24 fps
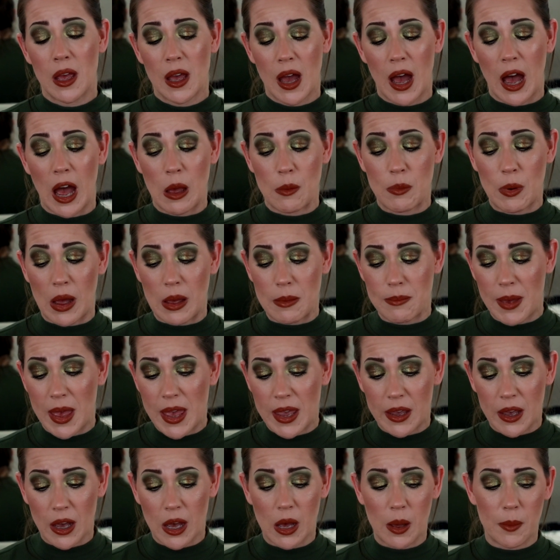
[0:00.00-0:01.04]
I buy
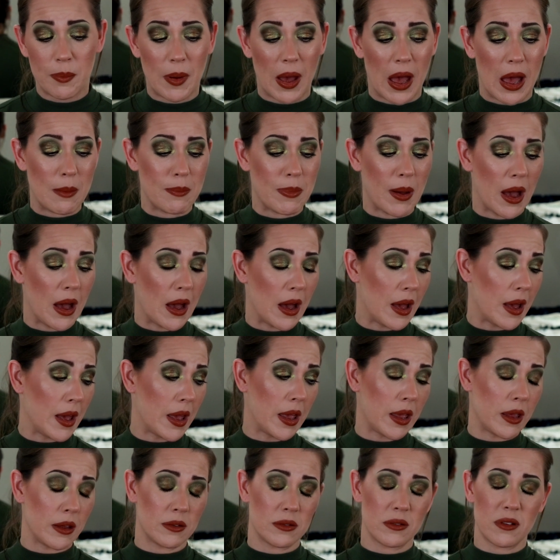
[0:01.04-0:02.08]
makeup, I
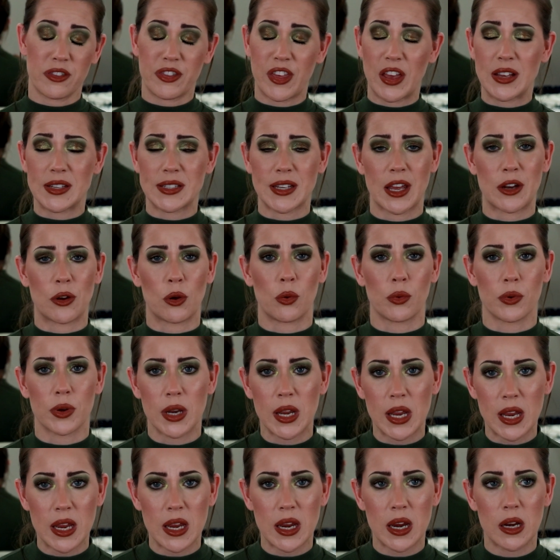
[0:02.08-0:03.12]
buy things I don't
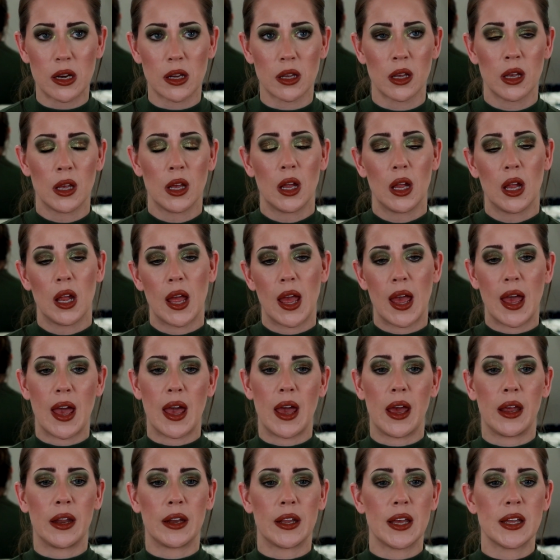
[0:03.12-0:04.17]
need.
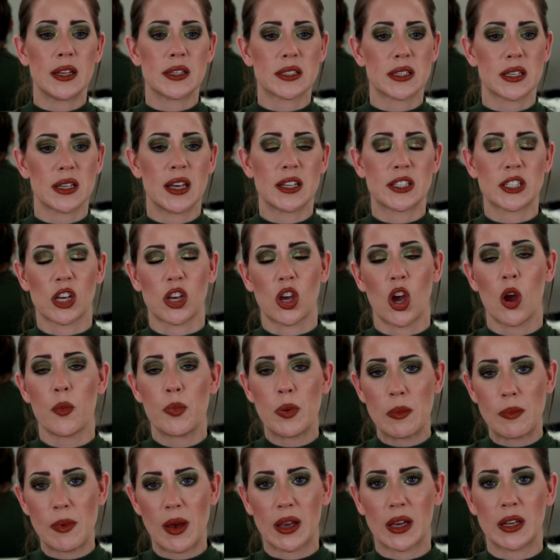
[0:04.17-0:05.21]
And it's a
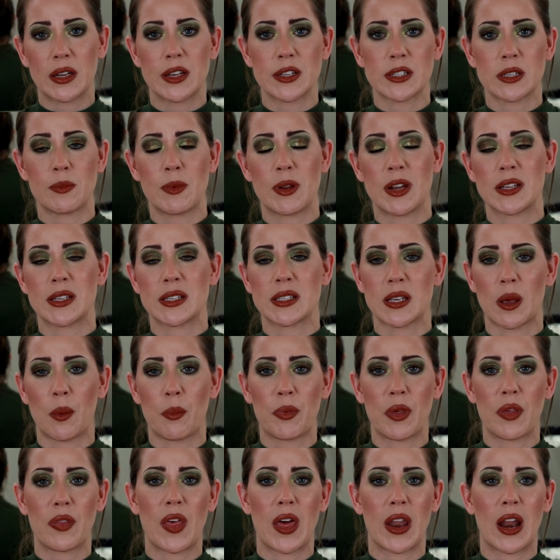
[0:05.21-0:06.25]
coping mechanism, and it's
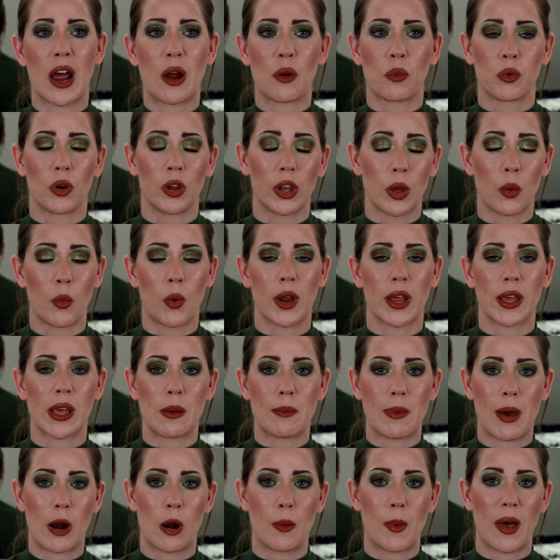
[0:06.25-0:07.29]
something that I really want to get
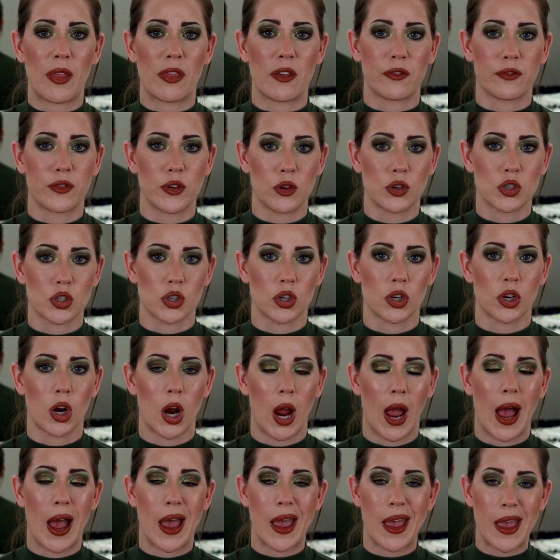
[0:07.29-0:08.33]
better about in the future.
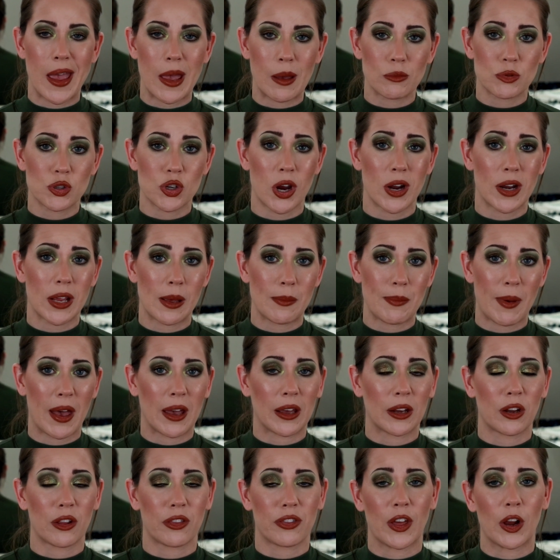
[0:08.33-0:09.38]
I am trying to get back
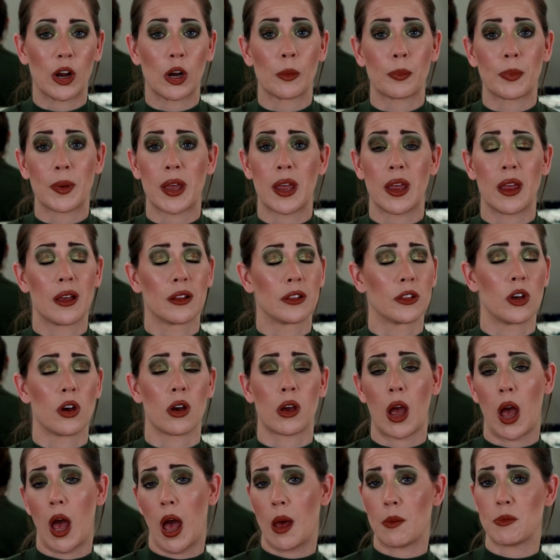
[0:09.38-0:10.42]
into therapy. Look,
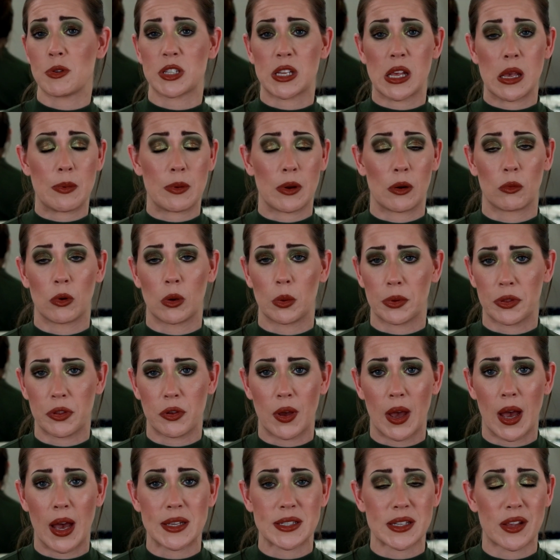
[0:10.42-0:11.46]
I'm just keeping it real with you
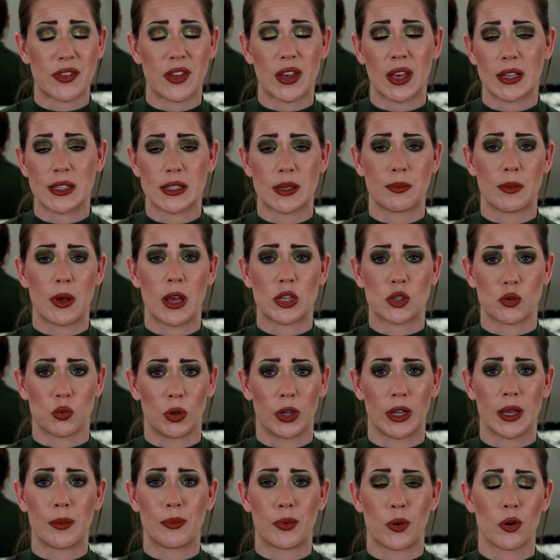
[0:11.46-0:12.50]
guys. I think it's
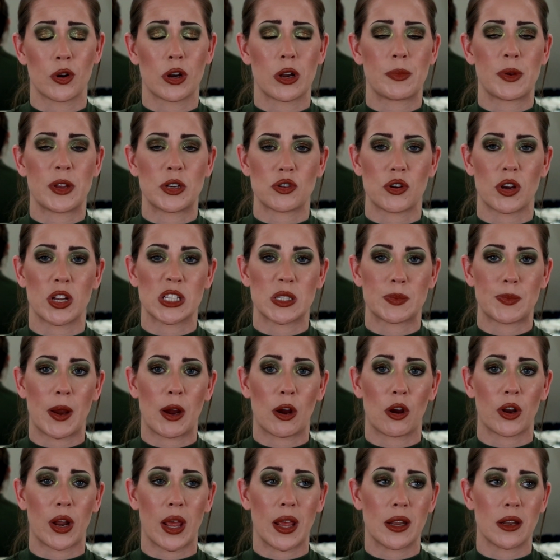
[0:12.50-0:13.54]
really important to be
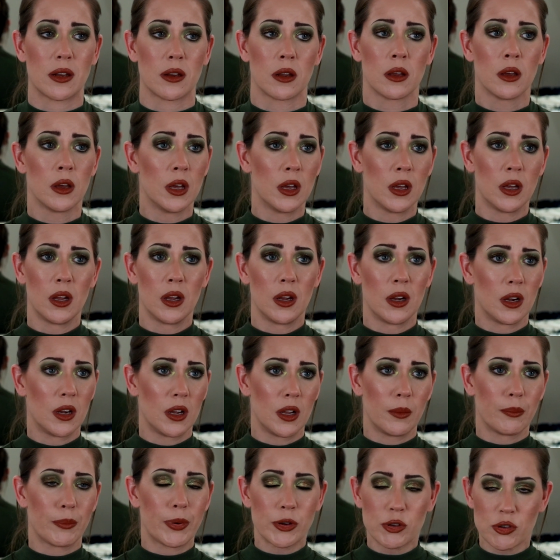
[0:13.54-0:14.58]
transparent and
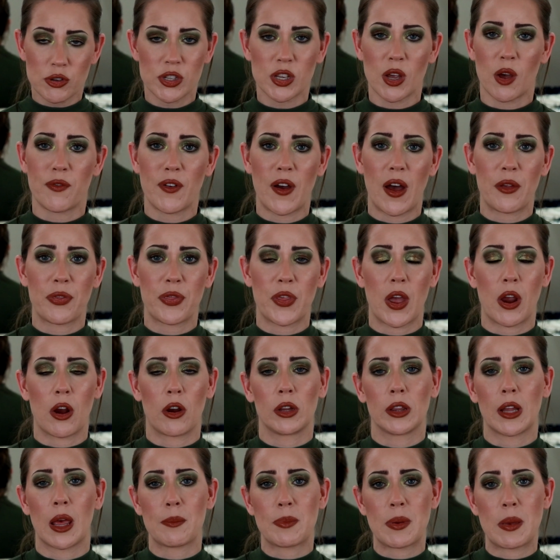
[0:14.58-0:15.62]
put yourself out there and
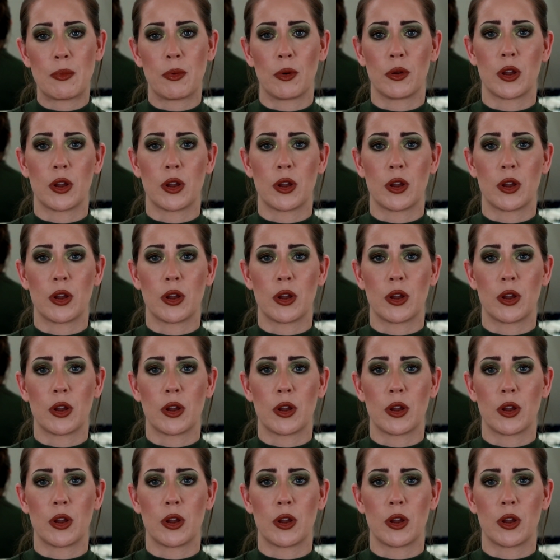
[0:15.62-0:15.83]
let people